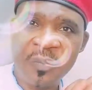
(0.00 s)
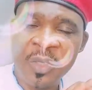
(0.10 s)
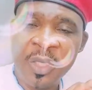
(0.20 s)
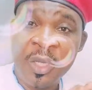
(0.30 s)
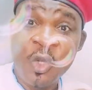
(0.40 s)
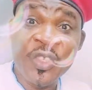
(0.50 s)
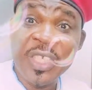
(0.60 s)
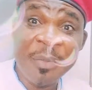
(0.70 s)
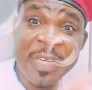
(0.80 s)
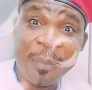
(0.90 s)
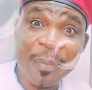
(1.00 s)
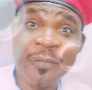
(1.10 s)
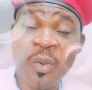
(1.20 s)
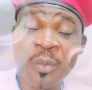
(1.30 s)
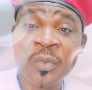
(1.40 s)
You see them in their
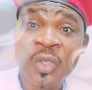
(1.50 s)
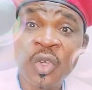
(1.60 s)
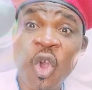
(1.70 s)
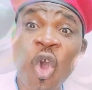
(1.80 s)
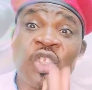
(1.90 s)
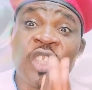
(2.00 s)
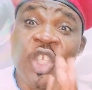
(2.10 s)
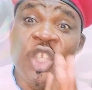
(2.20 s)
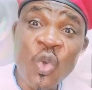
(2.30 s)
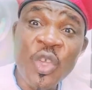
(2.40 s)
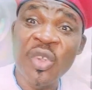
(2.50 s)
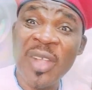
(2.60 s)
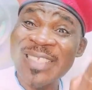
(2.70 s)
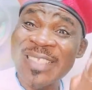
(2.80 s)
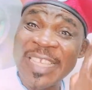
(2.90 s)
platform. All they do is to
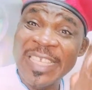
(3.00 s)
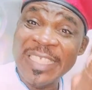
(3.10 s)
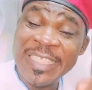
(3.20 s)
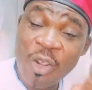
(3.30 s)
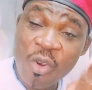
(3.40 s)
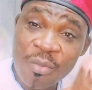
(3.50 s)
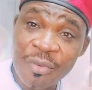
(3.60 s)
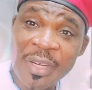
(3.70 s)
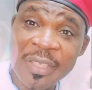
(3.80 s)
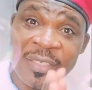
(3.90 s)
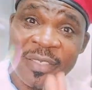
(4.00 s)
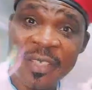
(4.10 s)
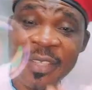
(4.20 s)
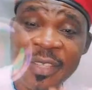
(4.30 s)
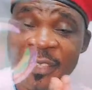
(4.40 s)
castigate their own brothers and
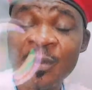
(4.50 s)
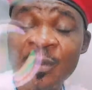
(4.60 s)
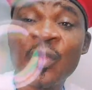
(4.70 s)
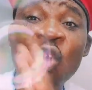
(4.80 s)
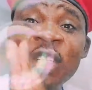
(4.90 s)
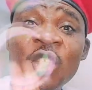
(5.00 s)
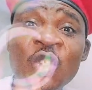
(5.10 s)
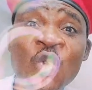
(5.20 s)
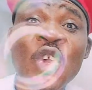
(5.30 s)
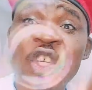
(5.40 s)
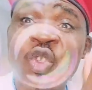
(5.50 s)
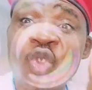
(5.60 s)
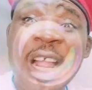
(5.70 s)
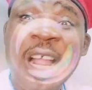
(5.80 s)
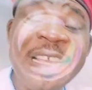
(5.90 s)
sisters. All they do is to
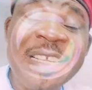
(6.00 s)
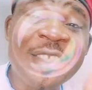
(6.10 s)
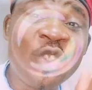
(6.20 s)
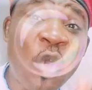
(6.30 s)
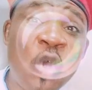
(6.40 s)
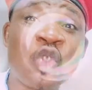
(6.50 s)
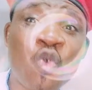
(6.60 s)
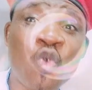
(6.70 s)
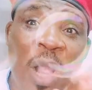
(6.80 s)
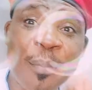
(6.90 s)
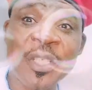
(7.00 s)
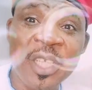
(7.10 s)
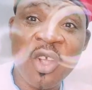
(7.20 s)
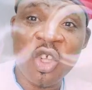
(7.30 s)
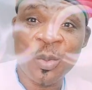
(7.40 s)
talk against those who are preaching
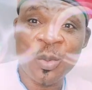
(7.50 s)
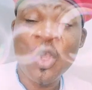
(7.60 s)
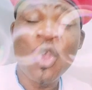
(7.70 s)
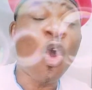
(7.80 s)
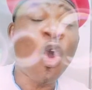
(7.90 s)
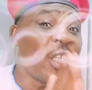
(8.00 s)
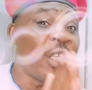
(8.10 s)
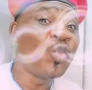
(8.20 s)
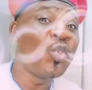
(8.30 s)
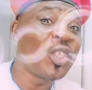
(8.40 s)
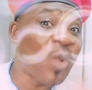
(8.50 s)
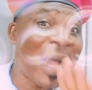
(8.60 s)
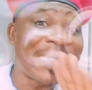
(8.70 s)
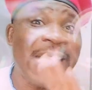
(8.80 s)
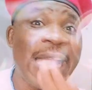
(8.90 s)
the gospel. All they do is to
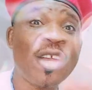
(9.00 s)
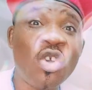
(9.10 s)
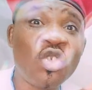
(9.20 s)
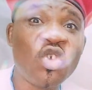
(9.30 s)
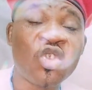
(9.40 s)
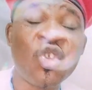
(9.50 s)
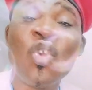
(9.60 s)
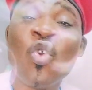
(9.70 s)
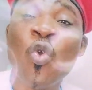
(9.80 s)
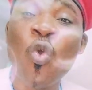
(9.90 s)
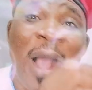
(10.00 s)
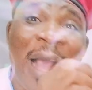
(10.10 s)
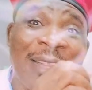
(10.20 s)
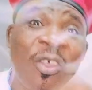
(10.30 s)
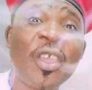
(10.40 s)
attack all those who
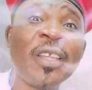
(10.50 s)
are talking